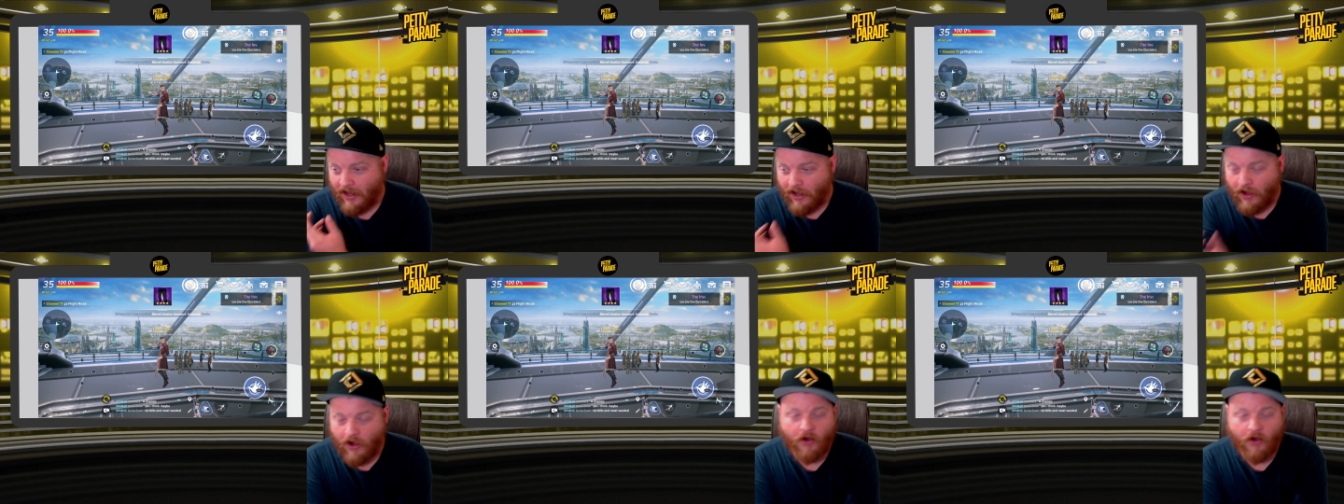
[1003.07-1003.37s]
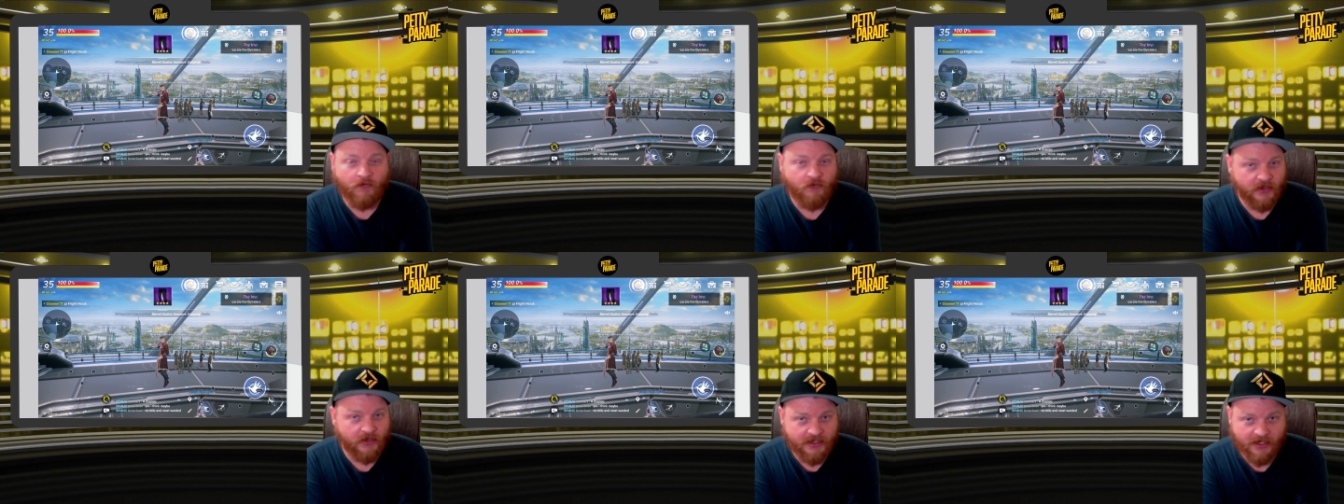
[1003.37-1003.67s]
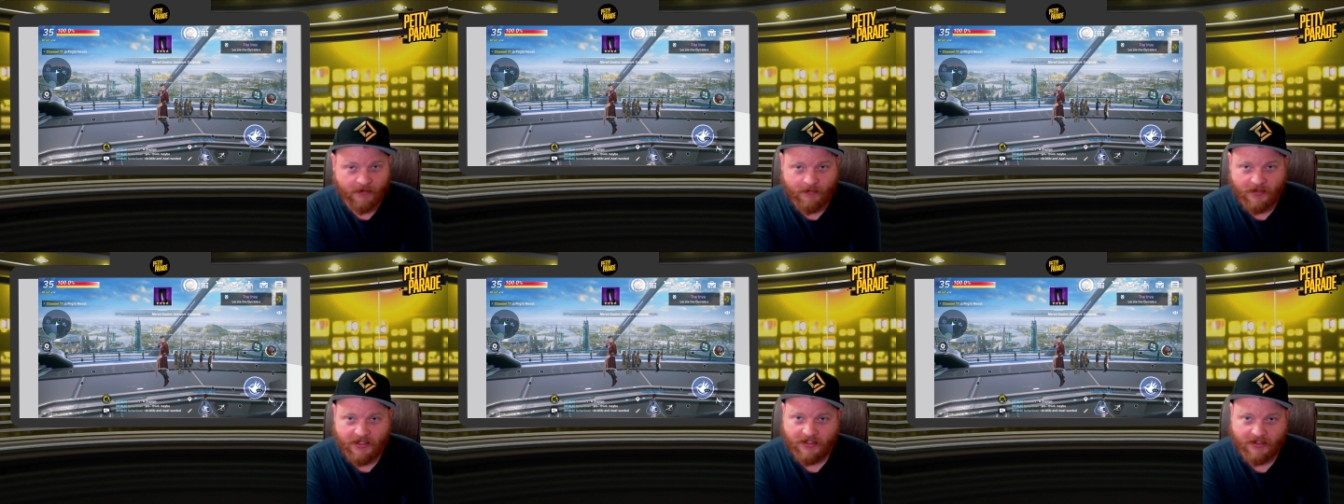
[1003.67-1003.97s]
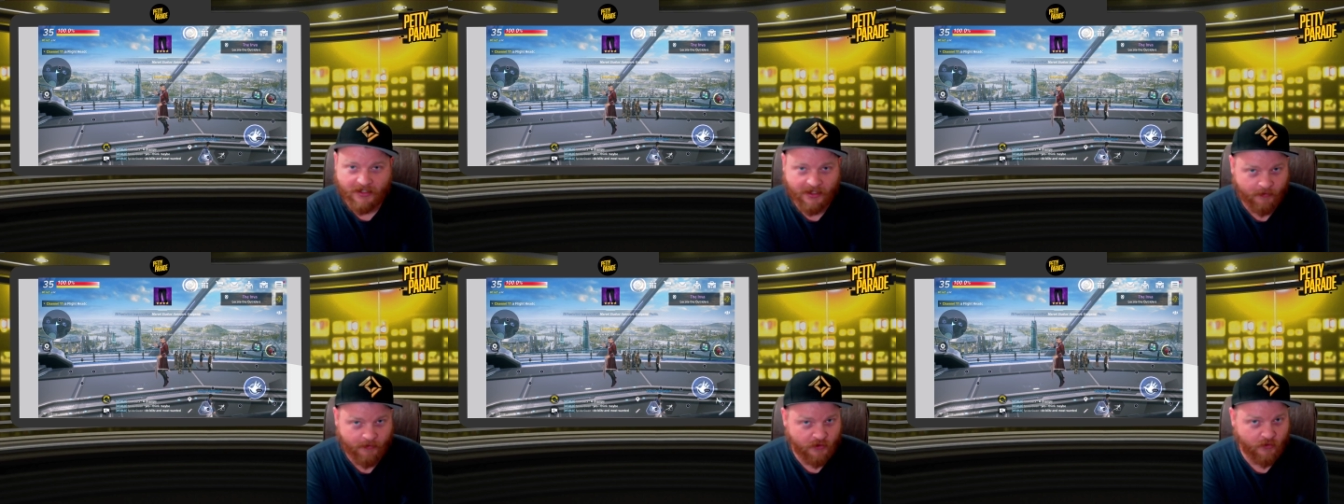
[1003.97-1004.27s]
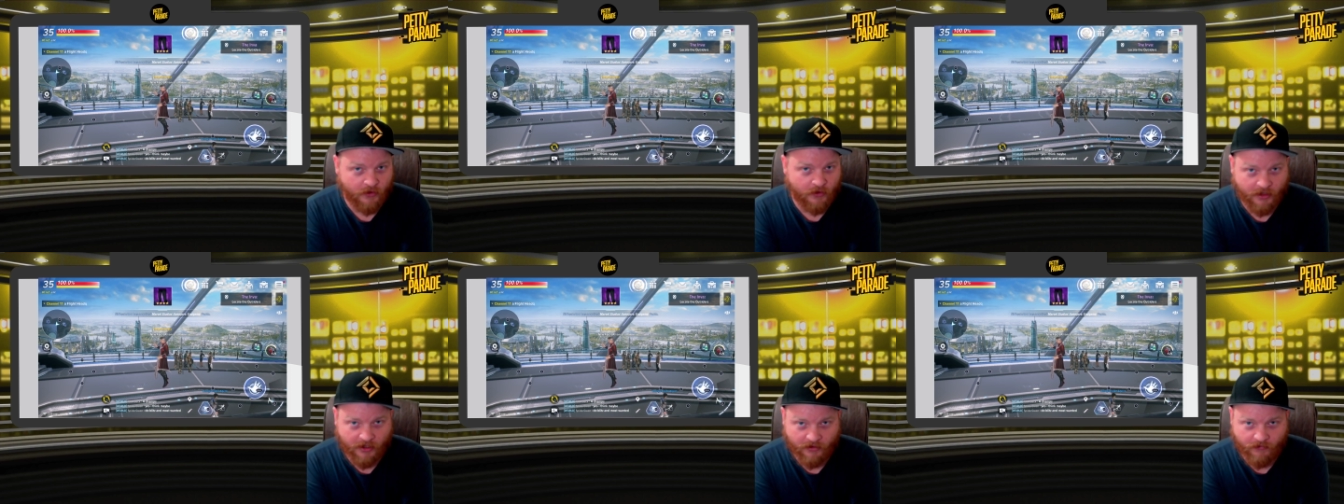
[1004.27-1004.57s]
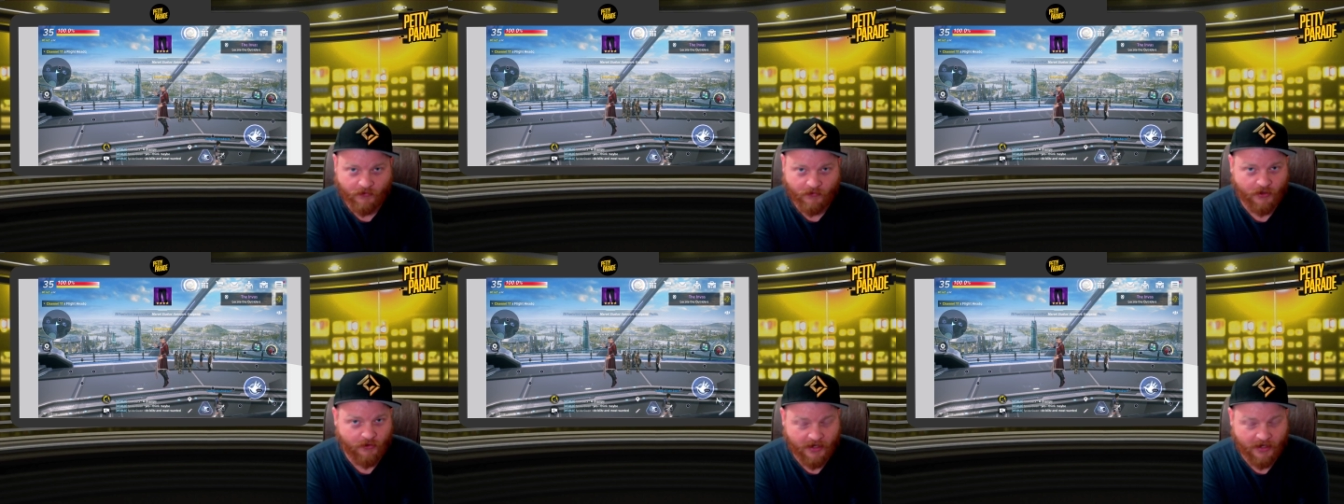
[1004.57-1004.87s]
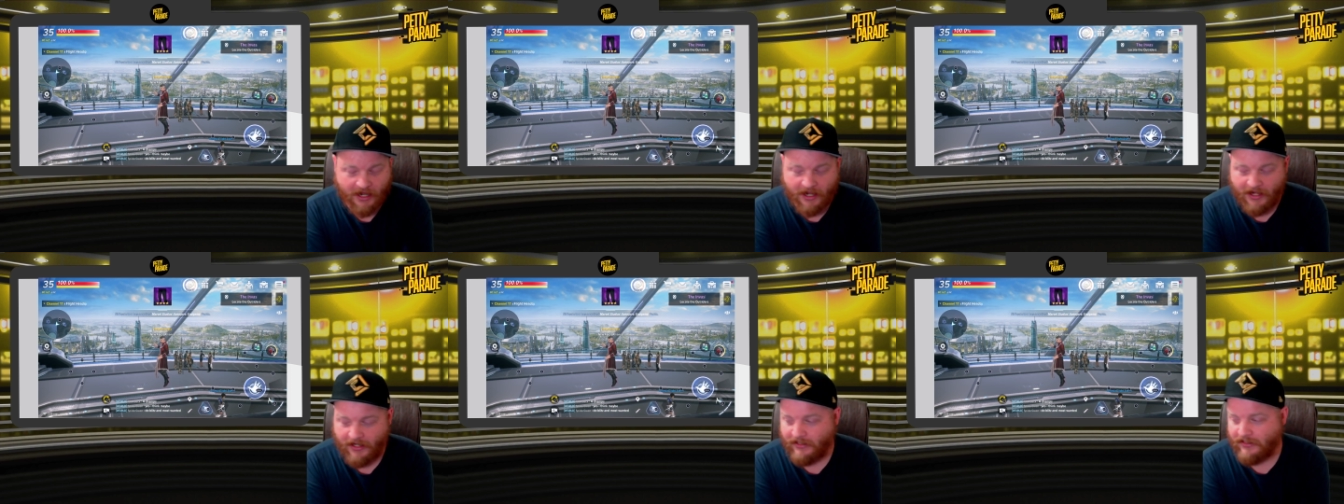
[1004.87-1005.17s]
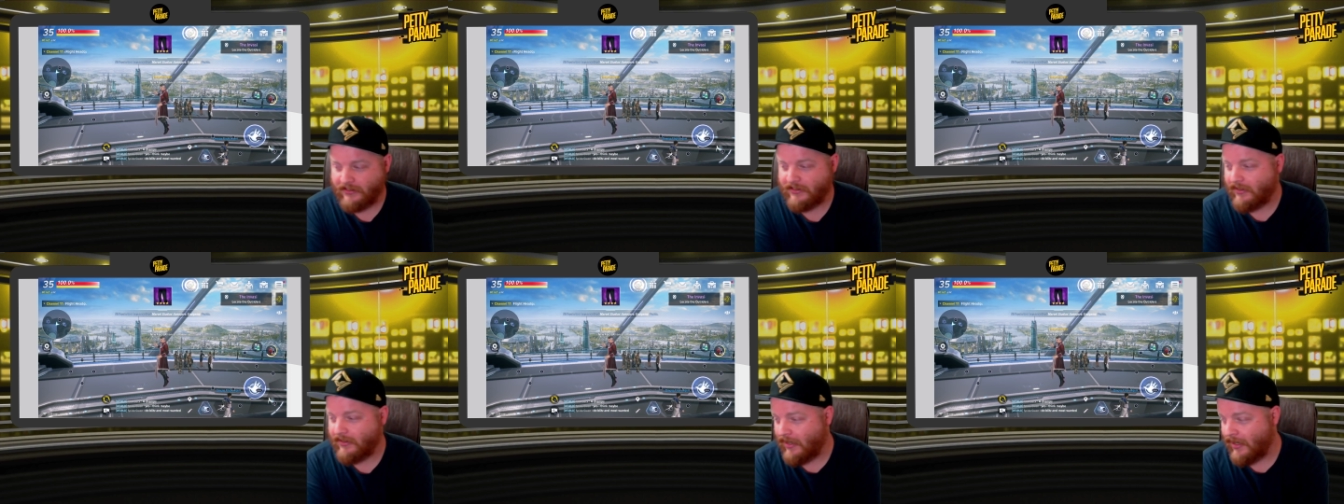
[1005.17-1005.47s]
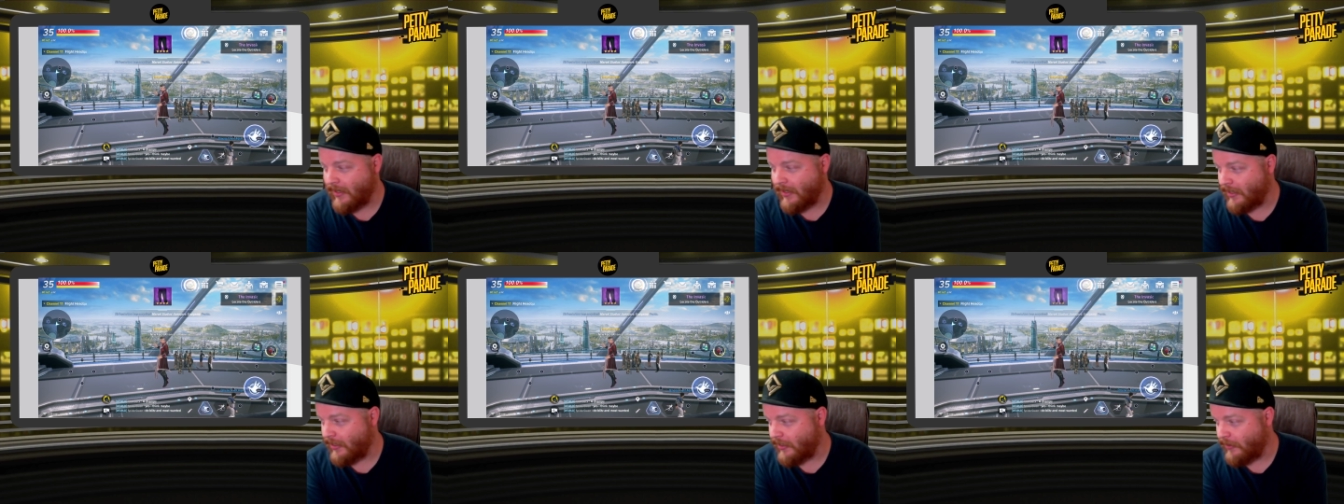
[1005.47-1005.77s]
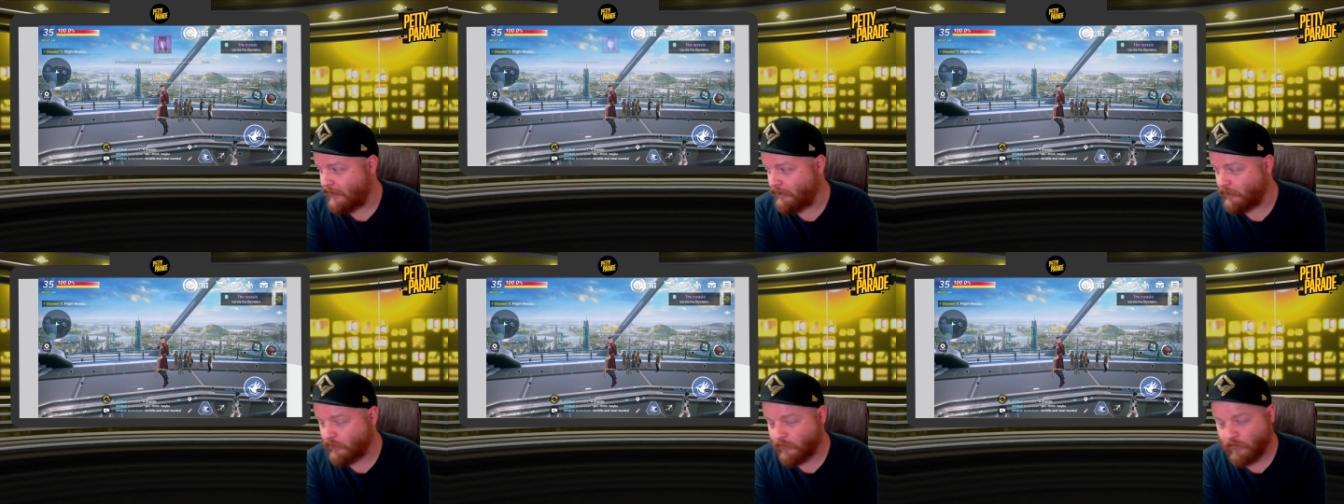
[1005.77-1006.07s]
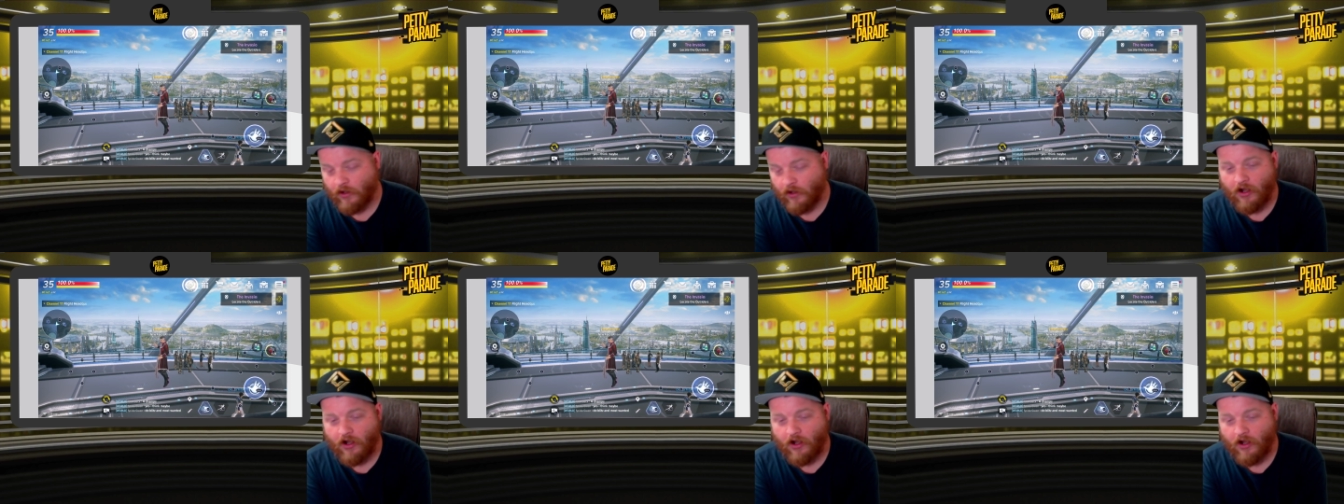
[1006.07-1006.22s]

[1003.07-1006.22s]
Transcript: hopefully some of these tips were good for you guys. And